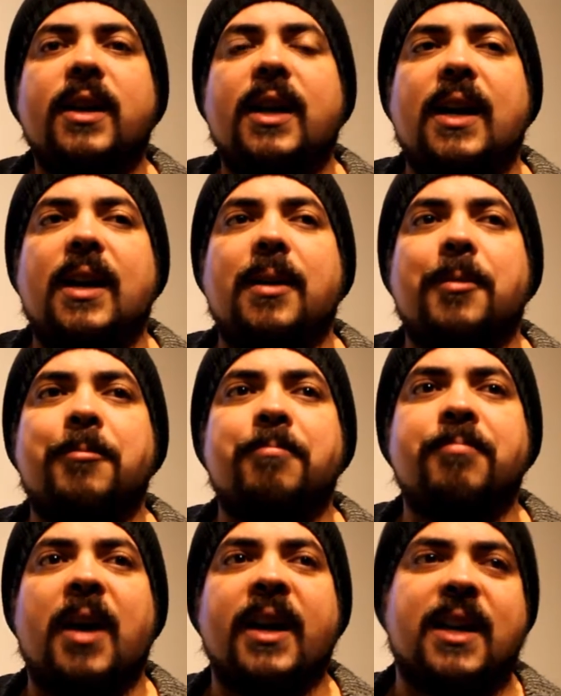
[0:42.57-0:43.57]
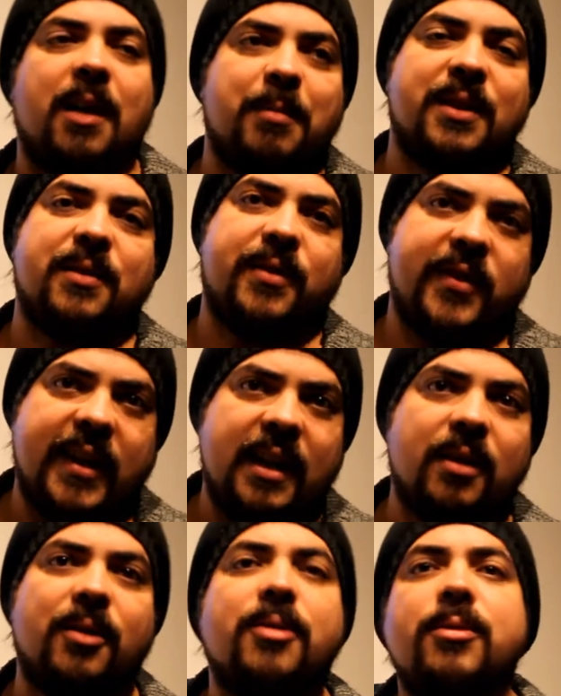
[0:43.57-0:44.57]
I came as a
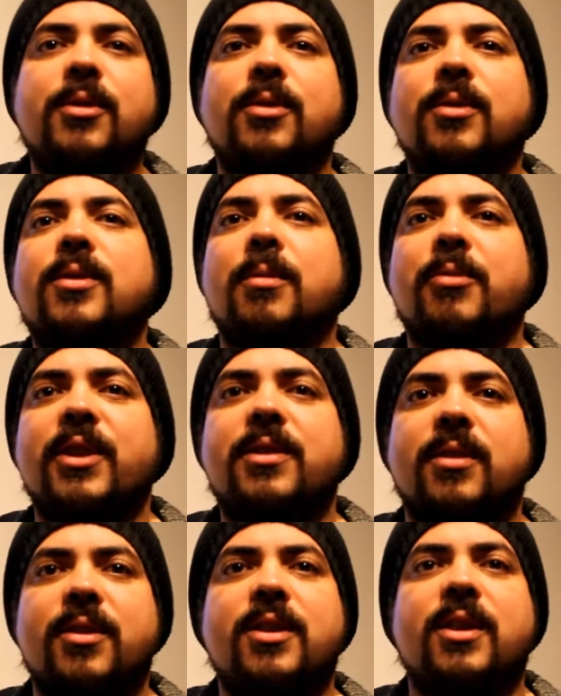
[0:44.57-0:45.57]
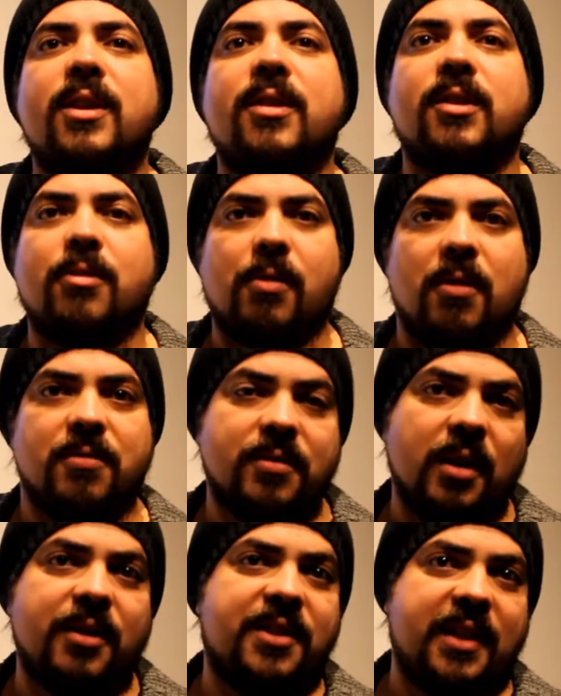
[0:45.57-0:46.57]
fellow to do some research here at Chronus
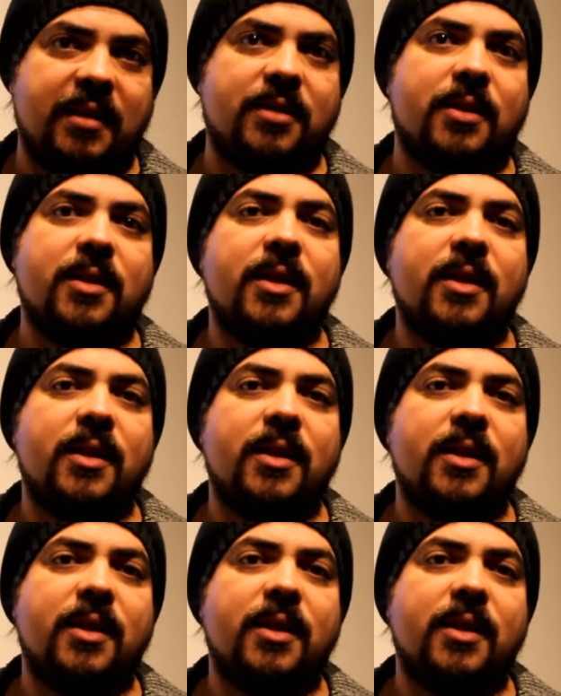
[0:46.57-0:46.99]
Art Center,